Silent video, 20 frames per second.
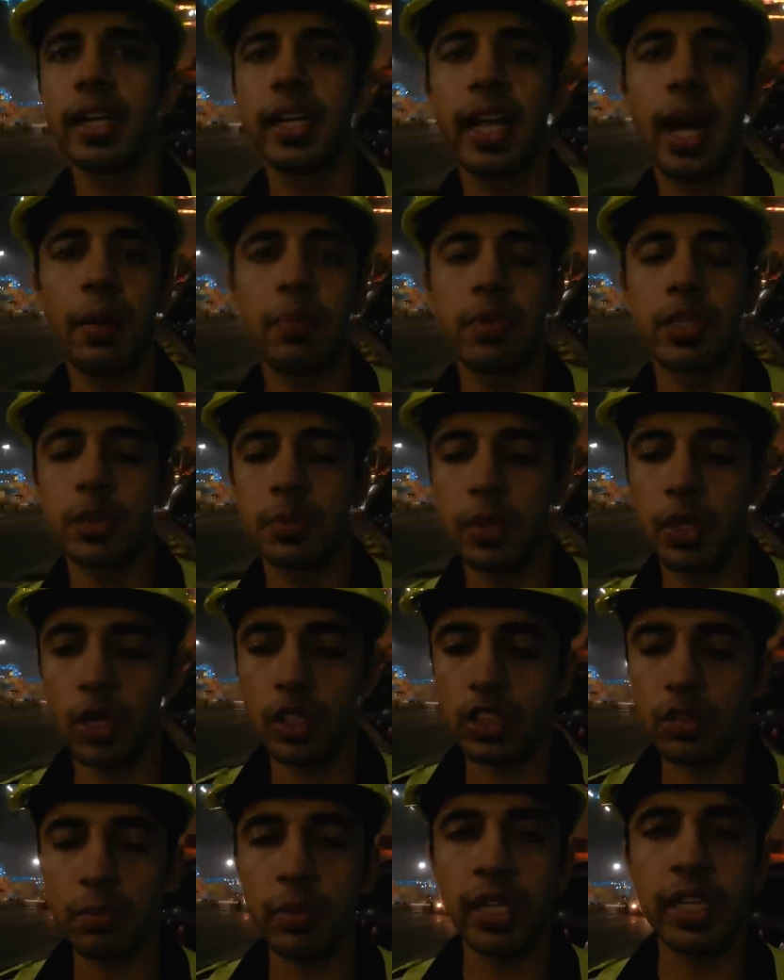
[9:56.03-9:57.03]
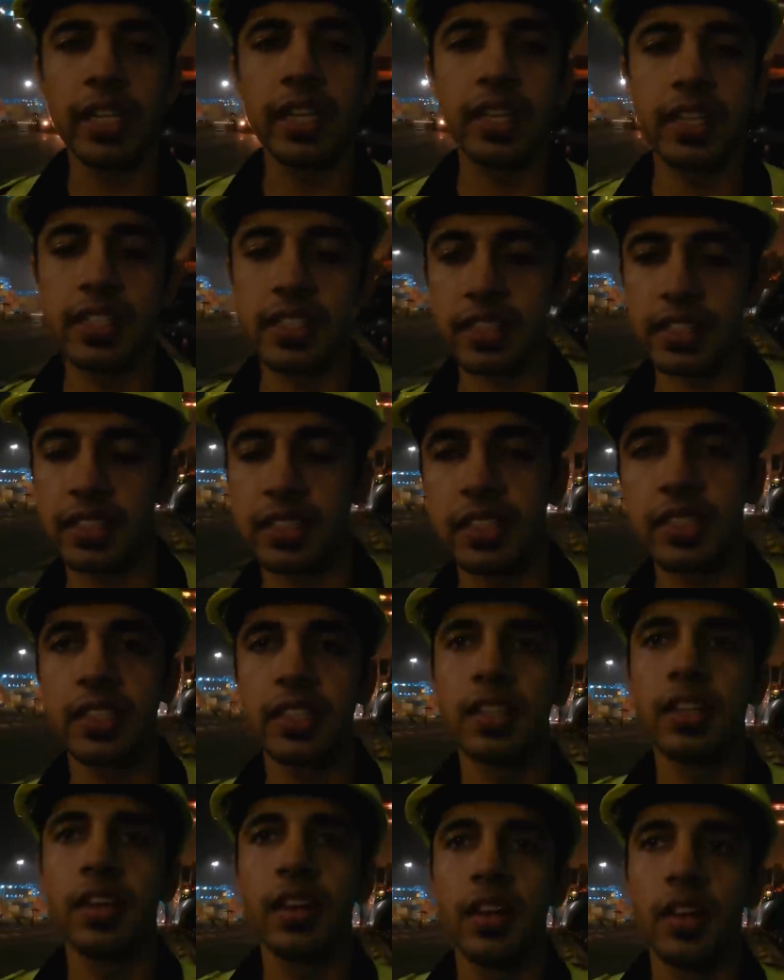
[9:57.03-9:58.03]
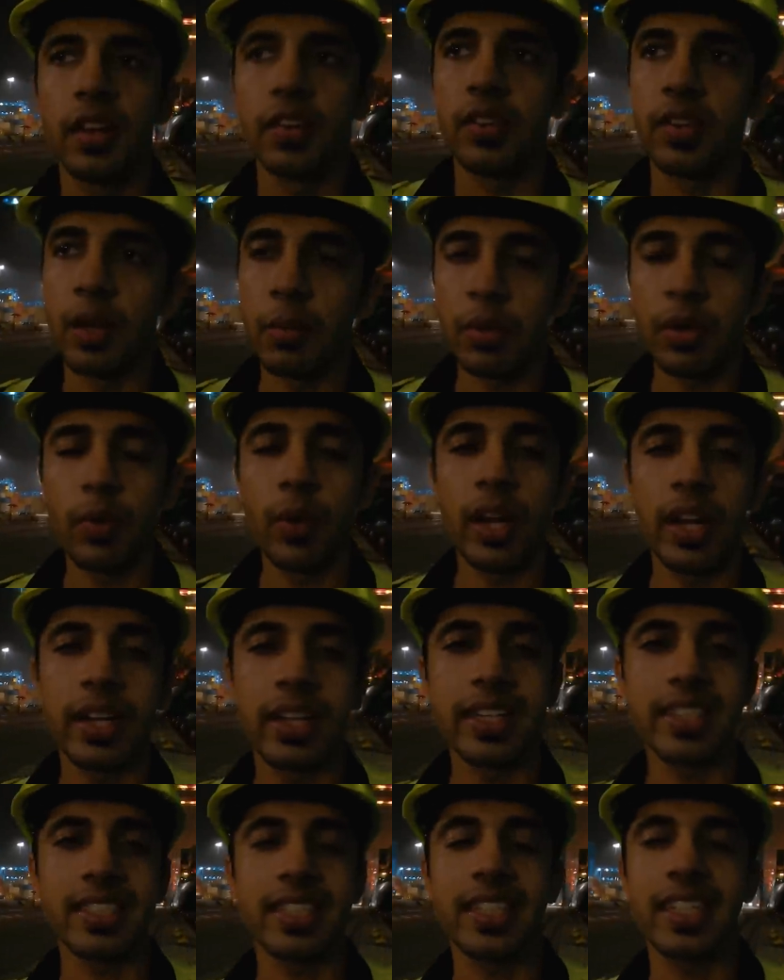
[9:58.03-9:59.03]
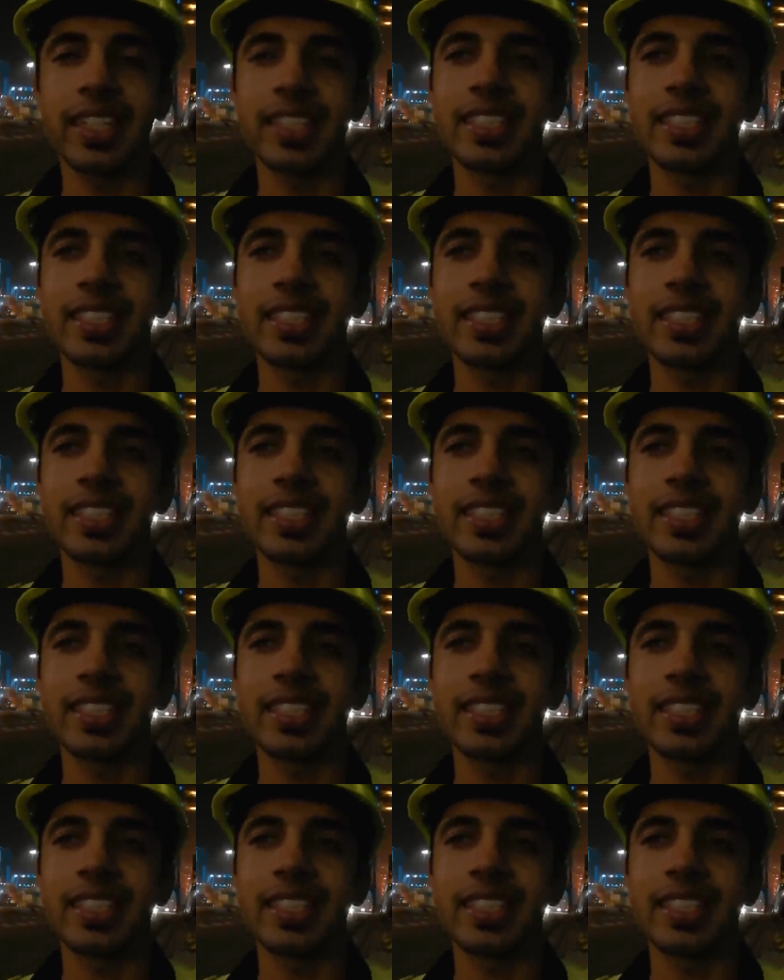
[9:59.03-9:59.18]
It happens because of many reasons. Number one reason